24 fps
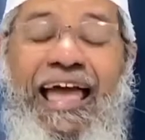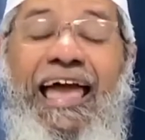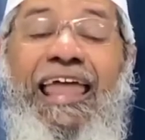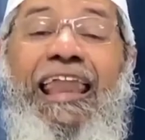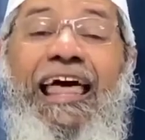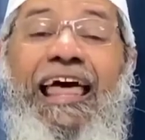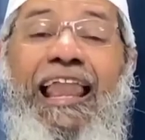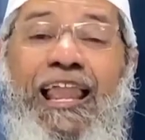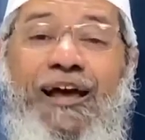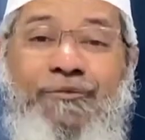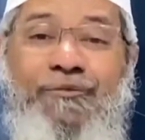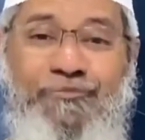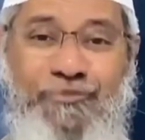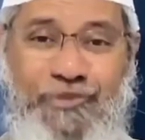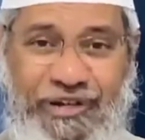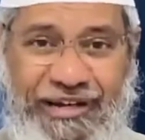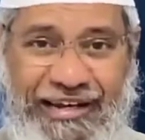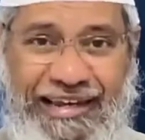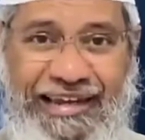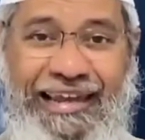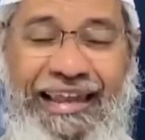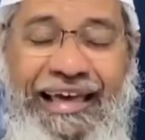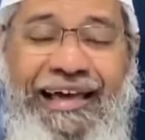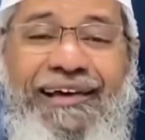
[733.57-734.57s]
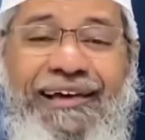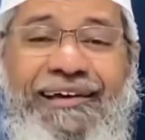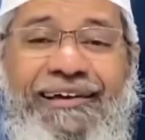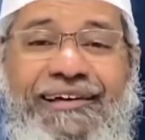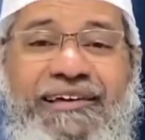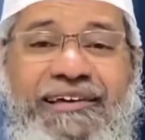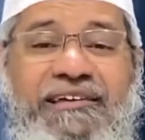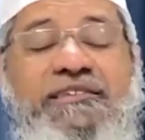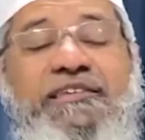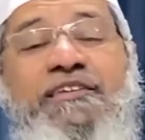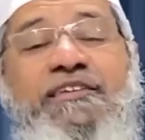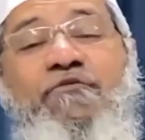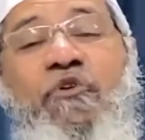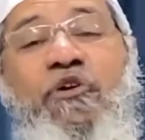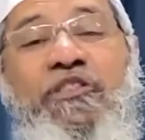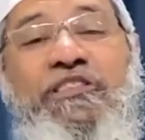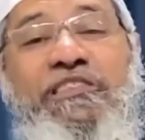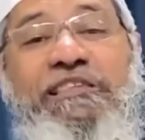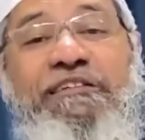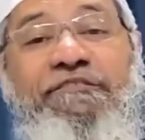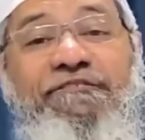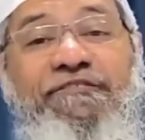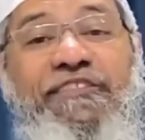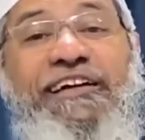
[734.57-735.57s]
And alhamdulillah, she
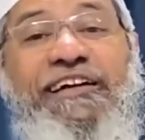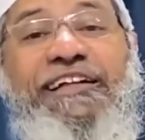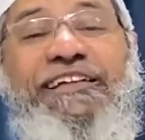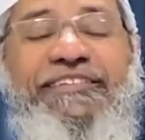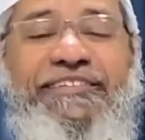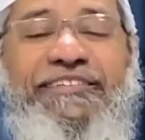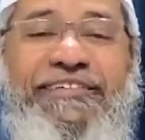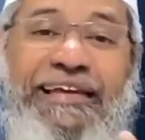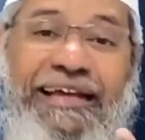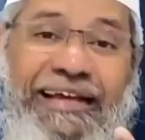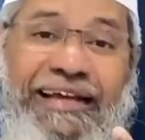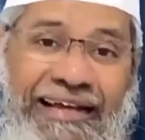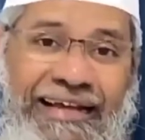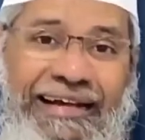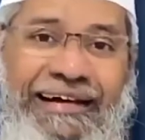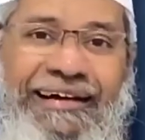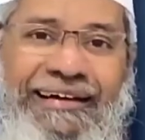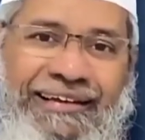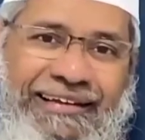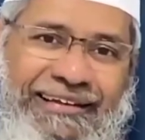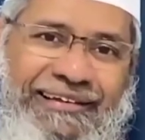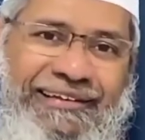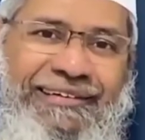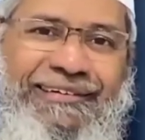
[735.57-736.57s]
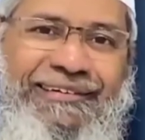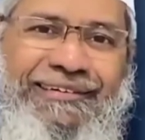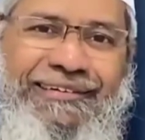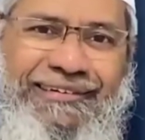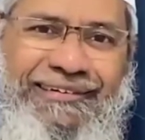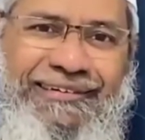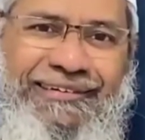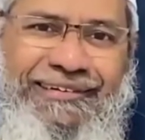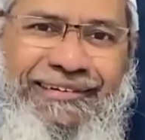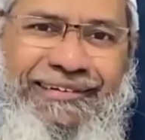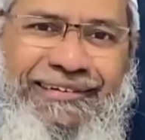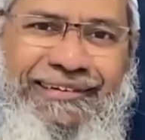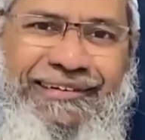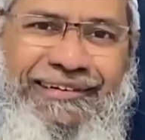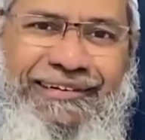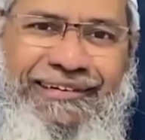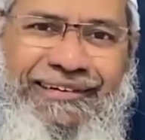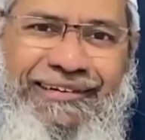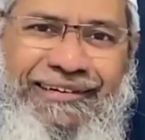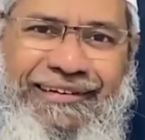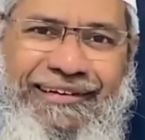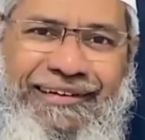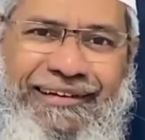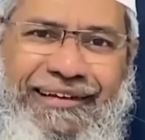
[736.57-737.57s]
was the first girl
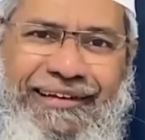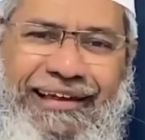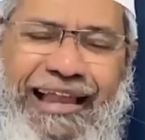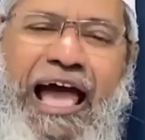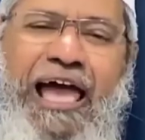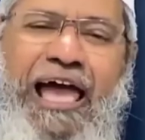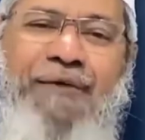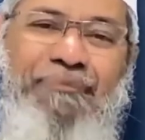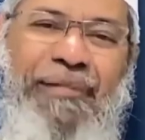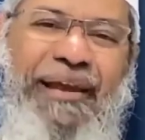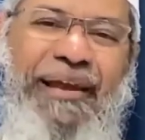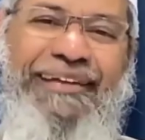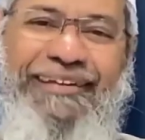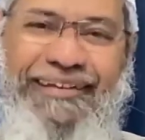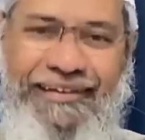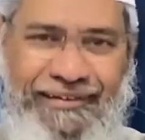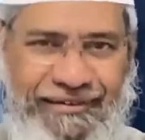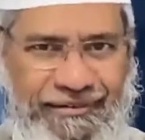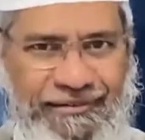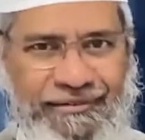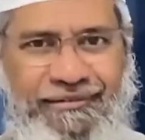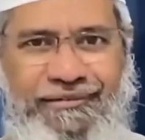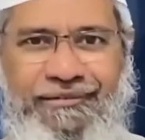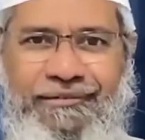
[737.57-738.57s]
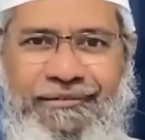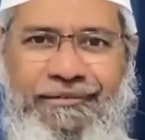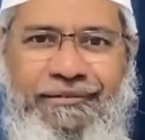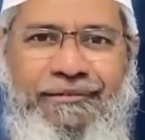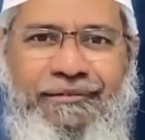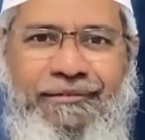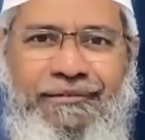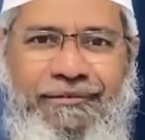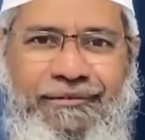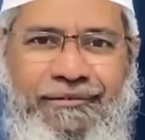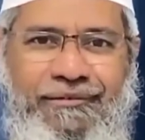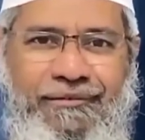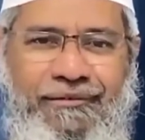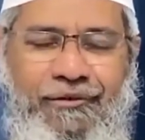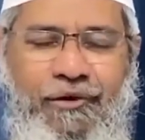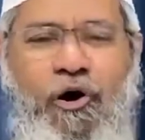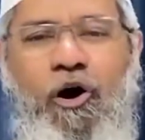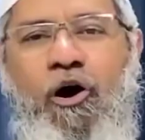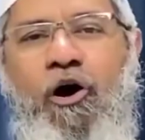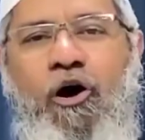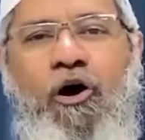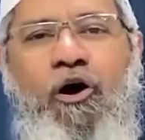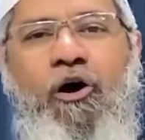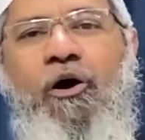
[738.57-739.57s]
I met
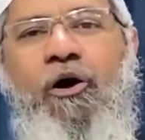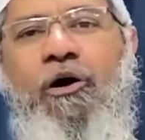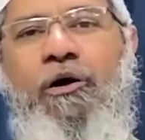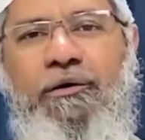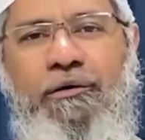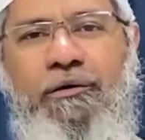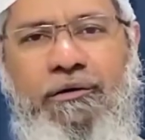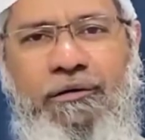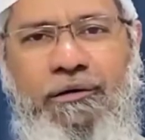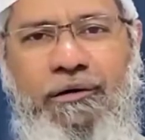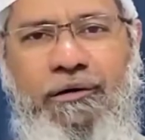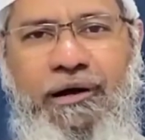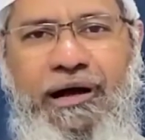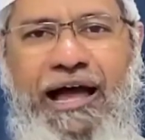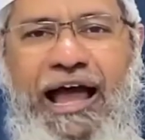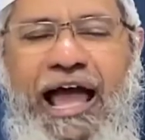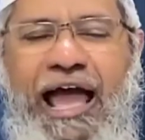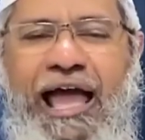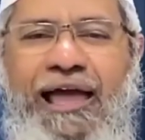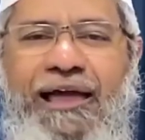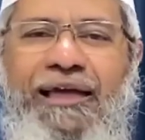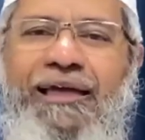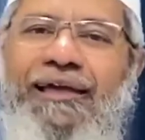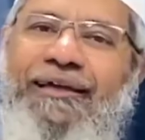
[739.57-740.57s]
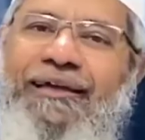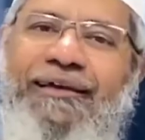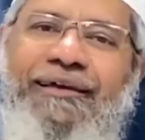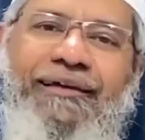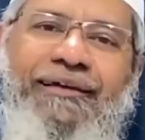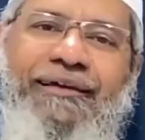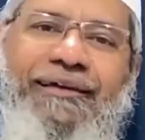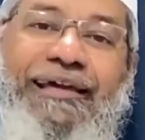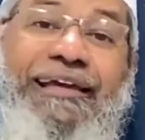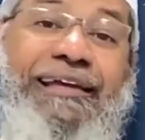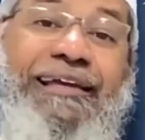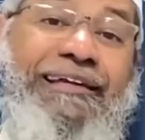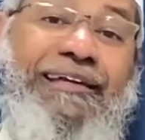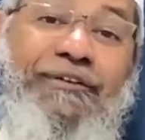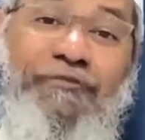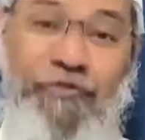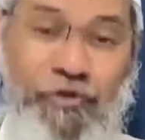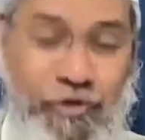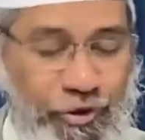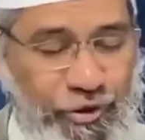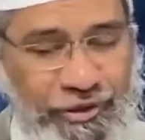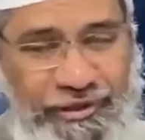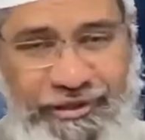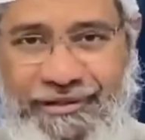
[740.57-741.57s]
or I
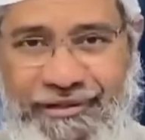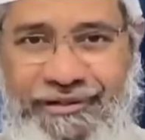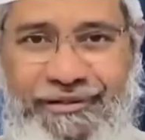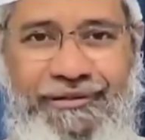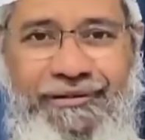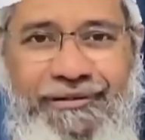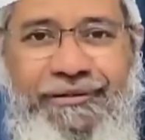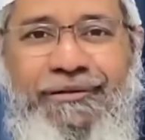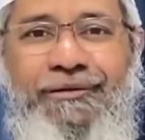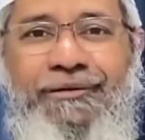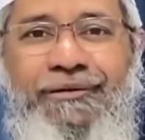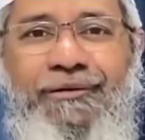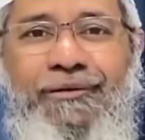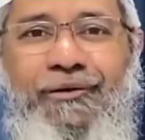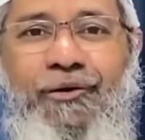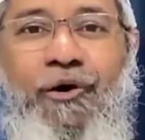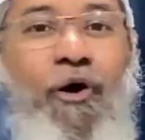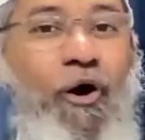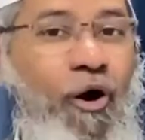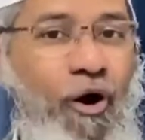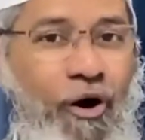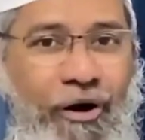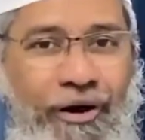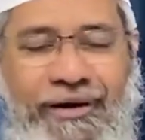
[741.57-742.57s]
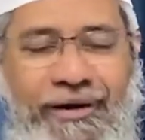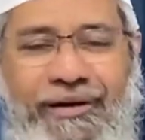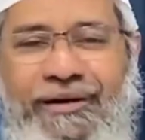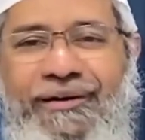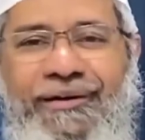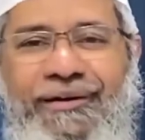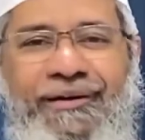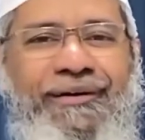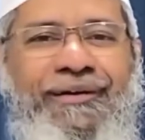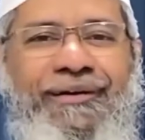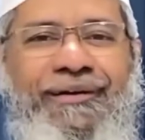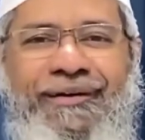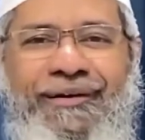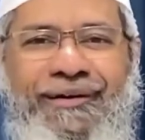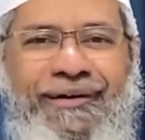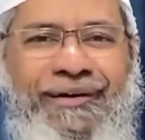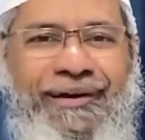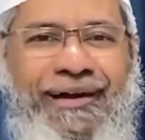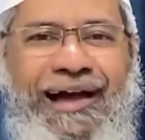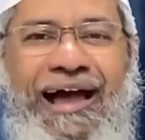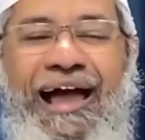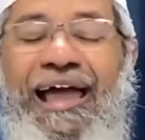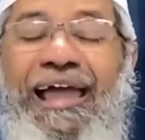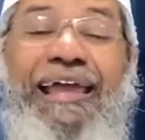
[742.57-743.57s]
interviewed or
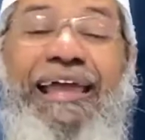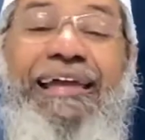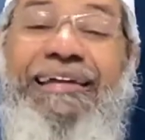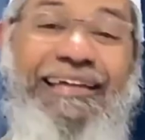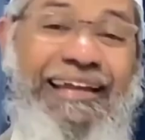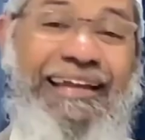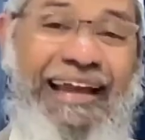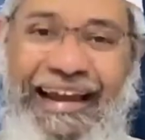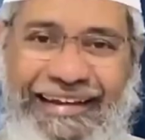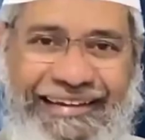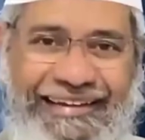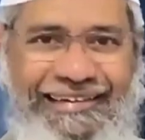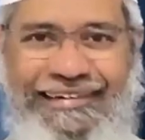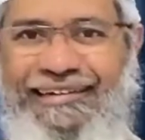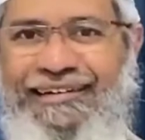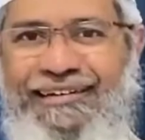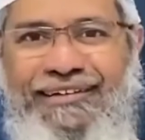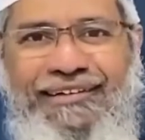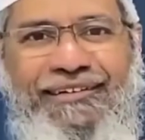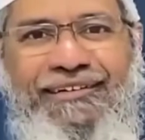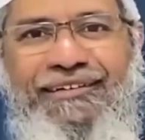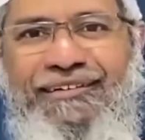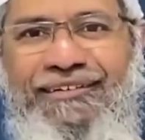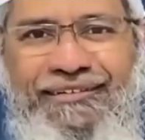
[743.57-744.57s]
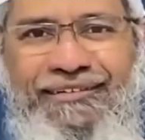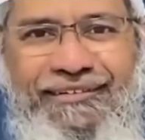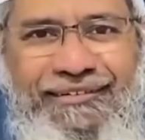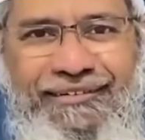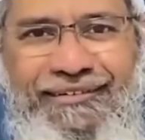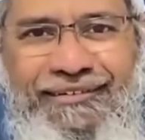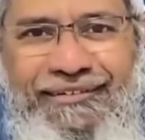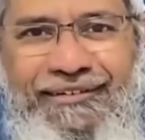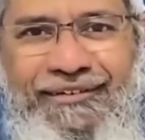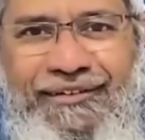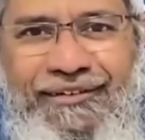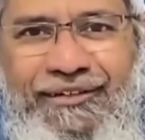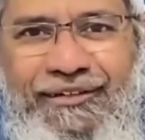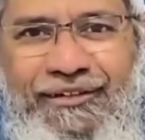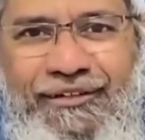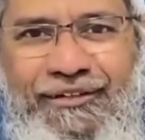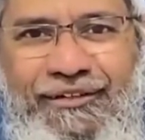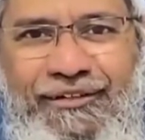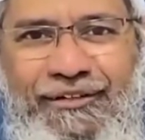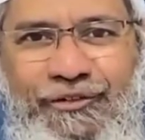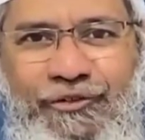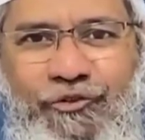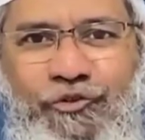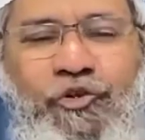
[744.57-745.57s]
I interacted
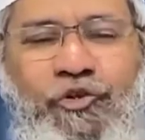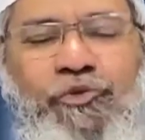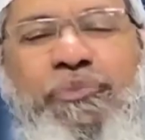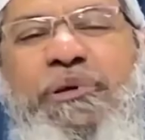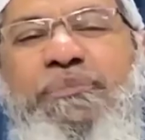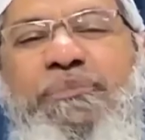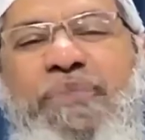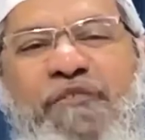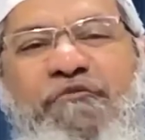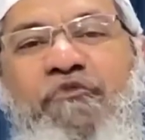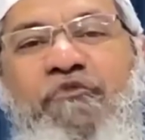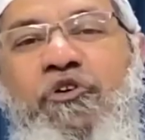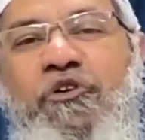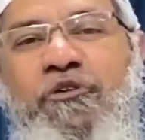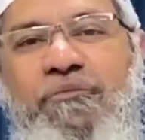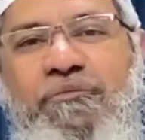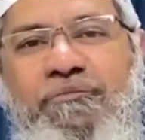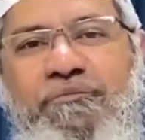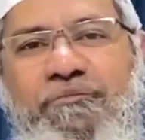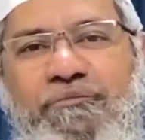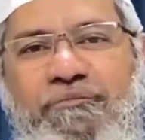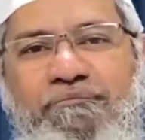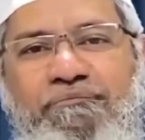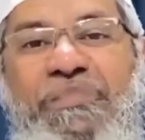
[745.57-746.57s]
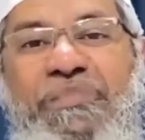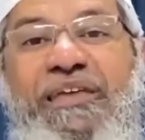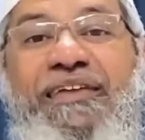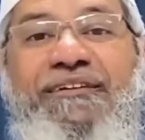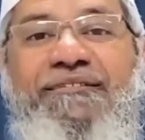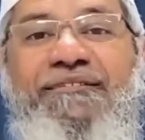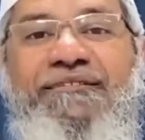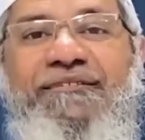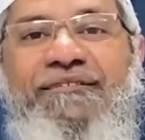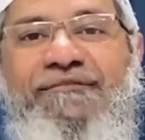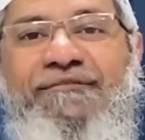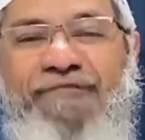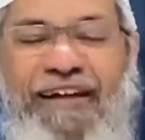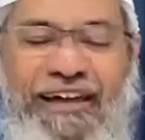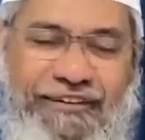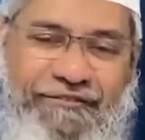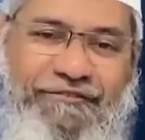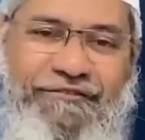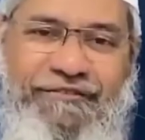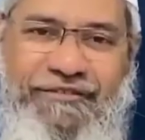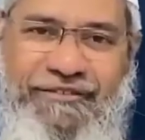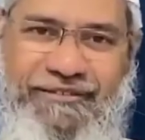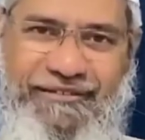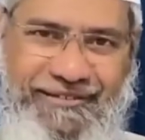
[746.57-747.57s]
to be my would-be
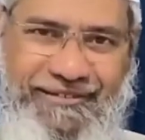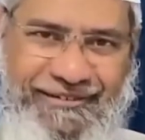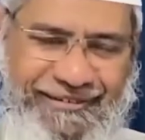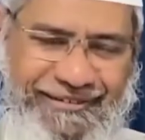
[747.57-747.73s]
wife.